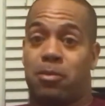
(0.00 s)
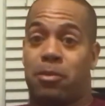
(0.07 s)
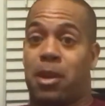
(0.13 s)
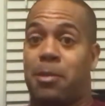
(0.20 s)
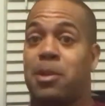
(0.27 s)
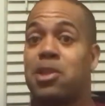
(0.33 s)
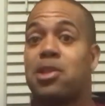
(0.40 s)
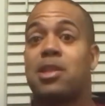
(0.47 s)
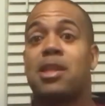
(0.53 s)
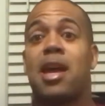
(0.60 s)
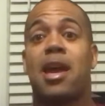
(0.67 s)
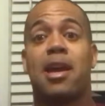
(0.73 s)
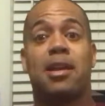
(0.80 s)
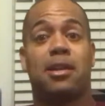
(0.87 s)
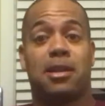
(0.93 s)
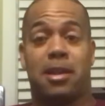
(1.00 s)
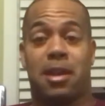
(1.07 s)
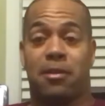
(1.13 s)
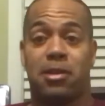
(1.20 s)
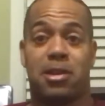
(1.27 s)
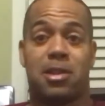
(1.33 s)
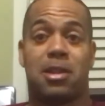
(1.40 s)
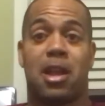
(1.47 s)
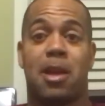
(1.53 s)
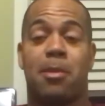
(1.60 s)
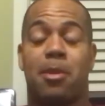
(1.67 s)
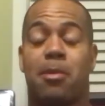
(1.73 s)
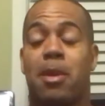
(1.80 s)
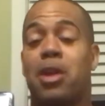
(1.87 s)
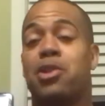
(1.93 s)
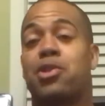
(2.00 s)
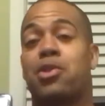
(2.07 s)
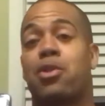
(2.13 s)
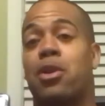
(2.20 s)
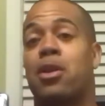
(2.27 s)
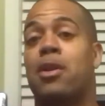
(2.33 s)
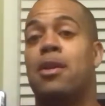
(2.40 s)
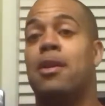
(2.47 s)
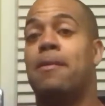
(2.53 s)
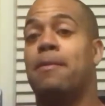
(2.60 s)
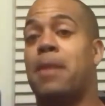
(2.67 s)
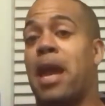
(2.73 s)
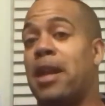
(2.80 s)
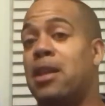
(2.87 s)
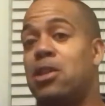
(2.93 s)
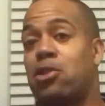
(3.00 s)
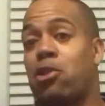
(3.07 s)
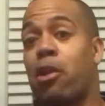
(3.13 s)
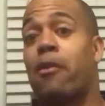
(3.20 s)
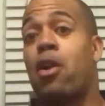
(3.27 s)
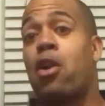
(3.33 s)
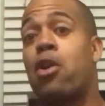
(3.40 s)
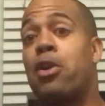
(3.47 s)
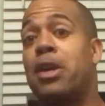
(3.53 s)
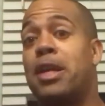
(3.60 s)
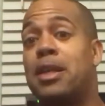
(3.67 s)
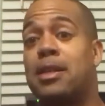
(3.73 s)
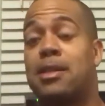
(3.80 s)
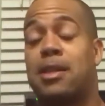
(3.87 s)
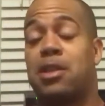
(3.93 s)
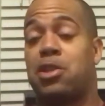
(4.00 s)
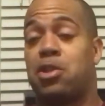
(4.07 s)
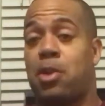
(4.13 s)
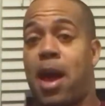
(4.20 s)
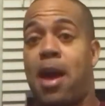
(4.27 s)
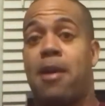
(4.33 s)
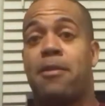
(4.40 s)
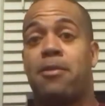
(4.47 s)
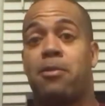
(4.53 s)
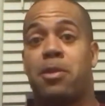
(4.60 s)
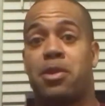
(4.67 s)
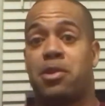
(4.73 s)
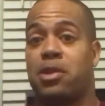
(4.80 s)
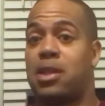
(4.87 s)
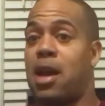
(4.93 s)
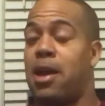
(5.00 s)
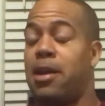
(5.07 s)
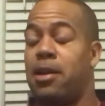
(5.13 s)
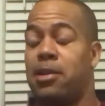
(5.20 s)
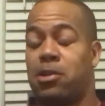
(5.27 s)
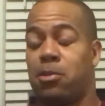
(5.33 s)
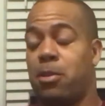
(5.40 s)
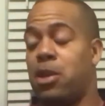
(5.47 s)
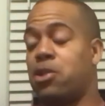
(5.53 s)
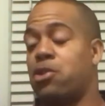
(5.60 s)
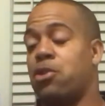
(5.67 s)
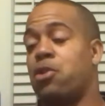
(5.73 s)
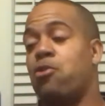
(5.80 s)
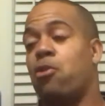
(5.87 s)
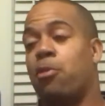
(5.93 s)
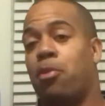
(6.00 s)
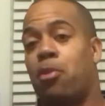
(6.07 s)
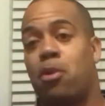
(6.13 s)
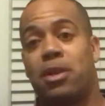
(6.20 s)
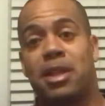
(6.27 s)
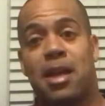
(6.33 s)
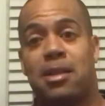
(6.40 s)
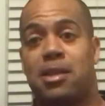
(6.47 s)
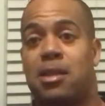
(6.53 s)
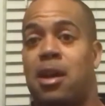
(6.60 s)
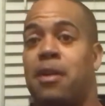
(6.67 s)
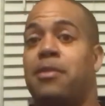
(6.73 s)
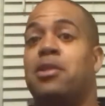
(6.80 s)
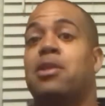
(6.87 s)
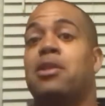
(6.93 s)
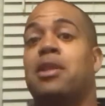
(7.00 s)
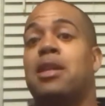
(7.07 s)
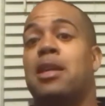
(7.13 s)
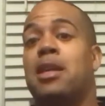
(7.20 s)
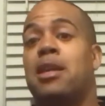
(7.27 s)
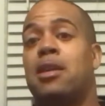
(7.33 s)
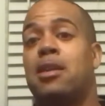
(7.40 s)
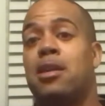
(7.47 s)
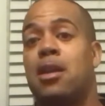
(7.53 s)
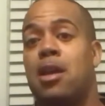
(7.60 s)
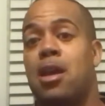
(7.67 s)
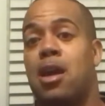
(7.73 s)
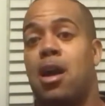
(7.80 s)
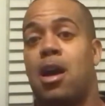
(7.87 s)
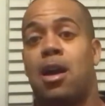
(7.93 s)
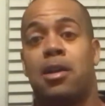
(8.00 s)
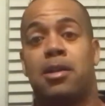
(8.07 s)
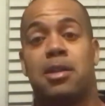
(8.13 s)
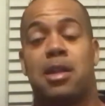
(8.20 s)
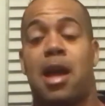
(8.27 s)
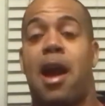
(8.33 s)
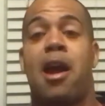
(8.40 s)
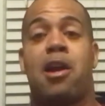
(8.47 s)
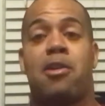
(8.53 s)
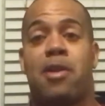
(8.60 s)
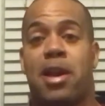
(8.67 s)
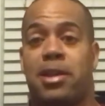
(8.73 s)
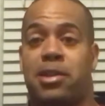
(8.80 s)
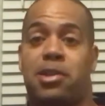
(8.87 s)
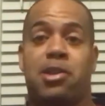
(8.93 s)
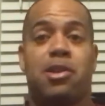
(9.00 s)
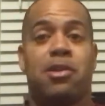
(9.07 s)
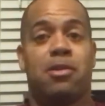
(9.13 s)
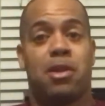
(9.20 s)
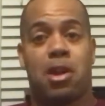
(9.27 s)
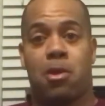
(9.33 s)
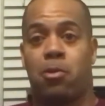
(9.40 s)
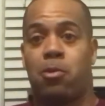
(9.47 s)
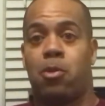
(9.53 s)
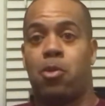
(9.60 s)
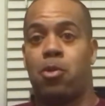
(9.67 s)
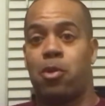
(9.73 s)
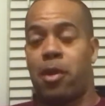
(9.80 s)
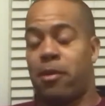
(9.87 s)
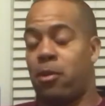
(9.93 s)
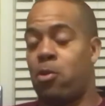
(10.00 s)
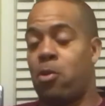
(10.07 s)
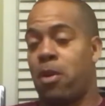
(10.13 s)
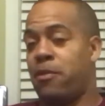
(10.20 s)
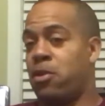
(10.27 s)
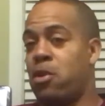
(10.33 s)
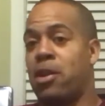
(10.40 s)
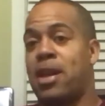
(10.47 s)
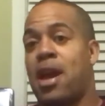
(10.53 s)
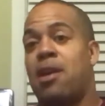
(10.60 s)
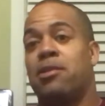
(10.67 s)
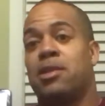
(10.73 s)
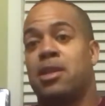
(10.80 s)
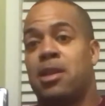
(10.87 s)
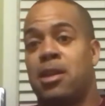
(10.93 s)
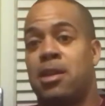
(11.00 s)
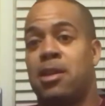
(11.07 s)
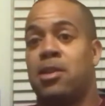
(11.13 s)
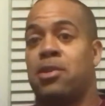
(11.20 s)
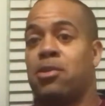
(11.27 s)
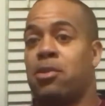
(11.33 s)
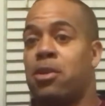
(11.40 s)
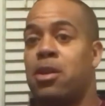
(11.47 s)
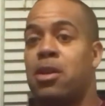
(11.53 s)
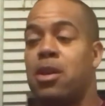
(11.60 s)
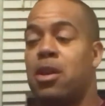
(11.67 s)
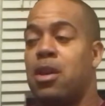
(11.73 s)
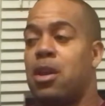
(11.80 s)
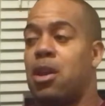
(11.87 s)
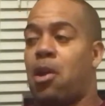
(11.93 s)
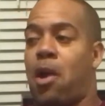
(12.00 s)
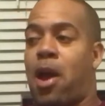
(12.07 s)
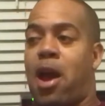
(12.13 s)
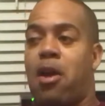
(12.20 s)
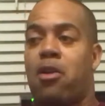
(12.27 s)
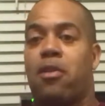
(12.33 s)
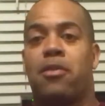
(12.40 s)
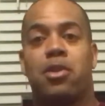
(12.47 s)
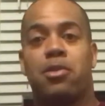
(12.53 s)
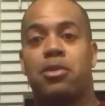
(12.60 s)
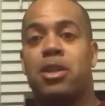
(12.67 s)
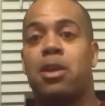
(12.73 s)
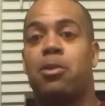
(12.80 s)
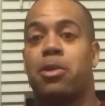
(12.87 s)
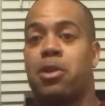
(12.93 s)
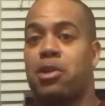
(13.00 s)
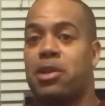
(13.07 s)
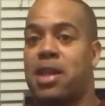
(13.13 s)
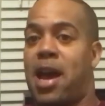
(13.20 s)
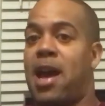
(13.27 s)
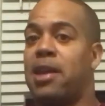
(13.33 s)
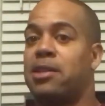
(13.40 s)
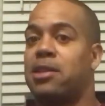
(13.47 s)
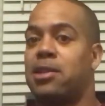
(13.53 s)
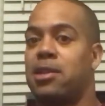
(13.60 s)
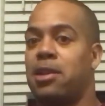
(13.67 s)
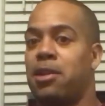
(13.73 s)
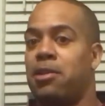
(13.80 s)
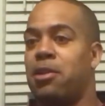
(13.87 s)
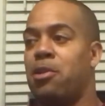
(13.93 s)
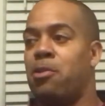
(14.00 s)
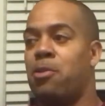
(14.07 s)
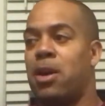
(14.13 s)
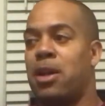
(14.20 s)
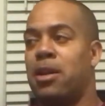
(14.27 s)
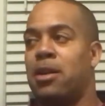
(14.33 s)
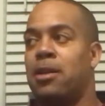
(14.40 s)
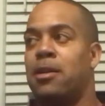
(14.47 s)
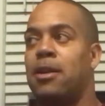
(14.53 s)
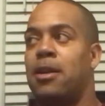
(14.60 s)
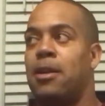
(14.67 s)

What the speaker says: let me just say, give a disclaimer, make sure any sort of earnings that you have with your side hustle, make sure you report that stuff to the IRS or whoever your accountant is, or however you deal with your taxes. You don't want to,